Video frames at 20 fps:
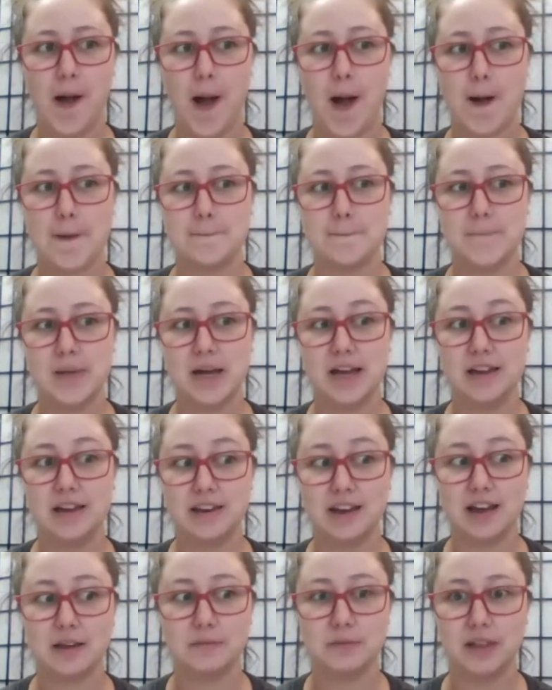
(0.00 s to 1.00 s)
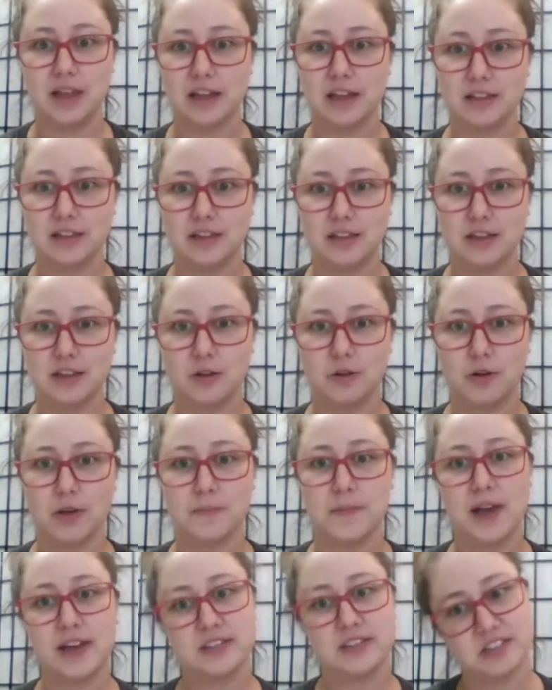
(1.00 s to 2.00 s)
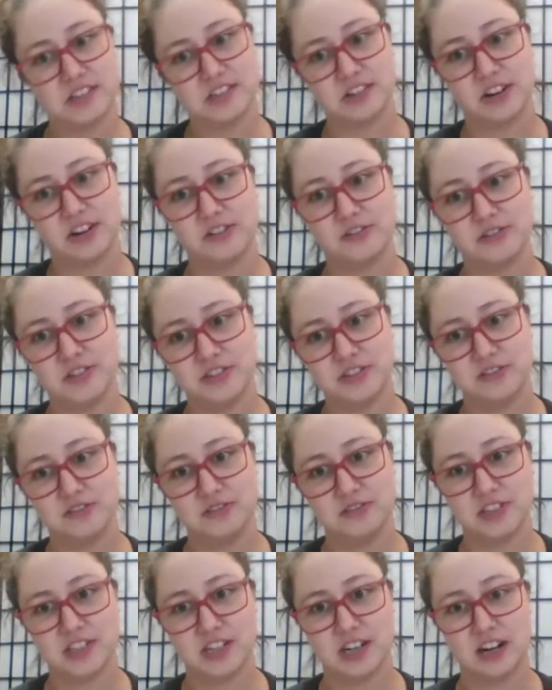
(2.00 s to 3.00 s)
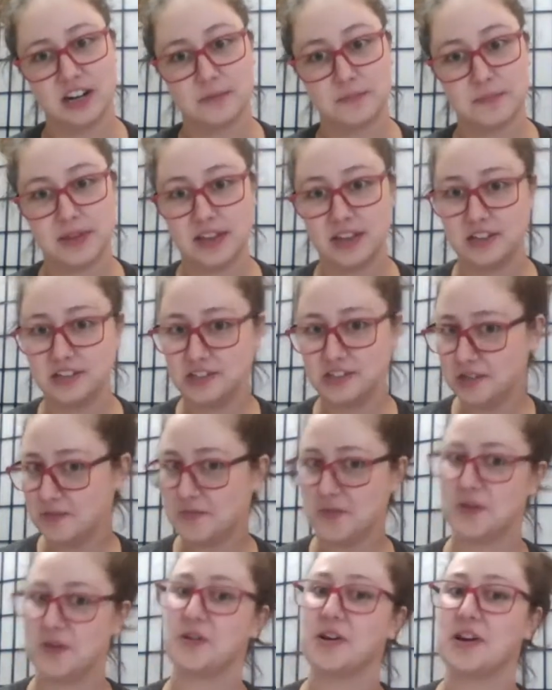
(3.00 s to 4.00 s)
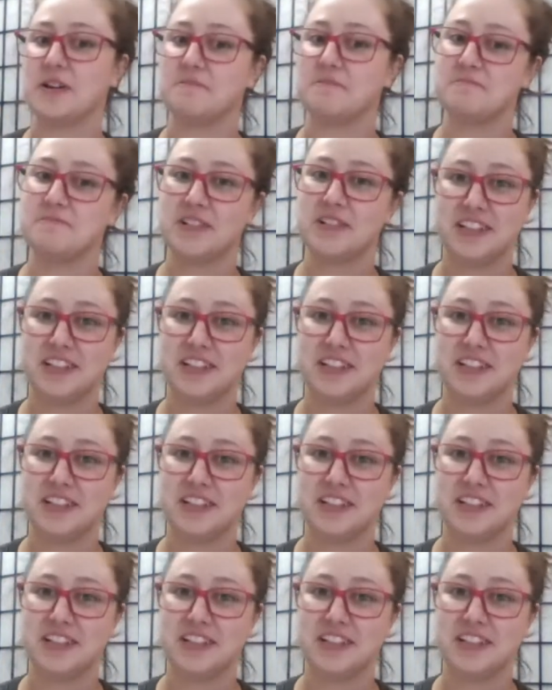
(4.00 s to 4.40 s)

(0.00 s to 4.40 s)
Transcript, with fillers: Um, but I'm likely going back to Toronto soon to start a PhD program.